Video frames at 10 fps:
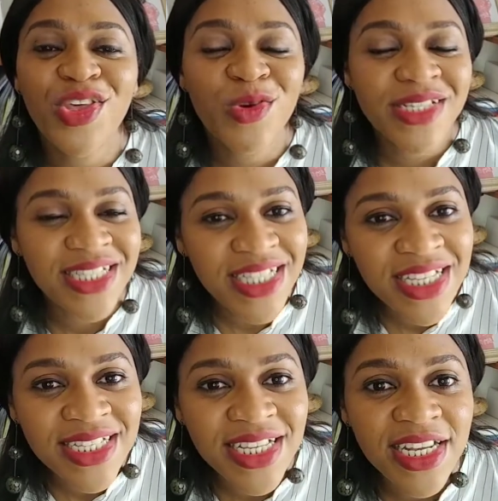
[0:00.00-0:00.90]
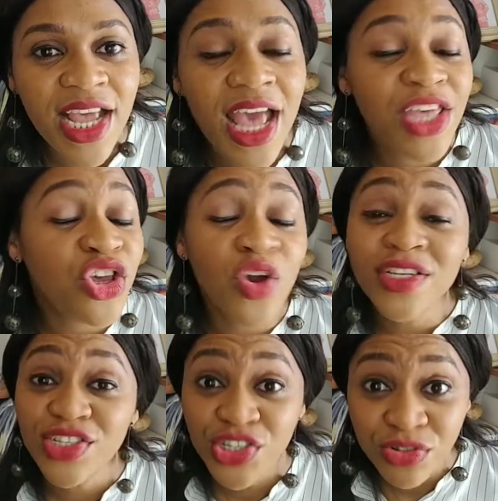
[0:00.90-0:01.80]
your season. You're a
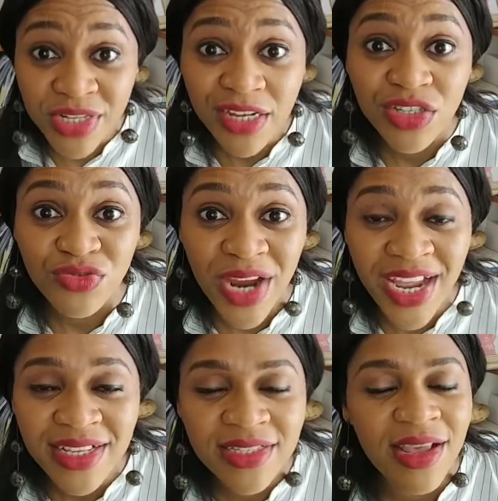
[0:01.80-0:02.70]
student, right?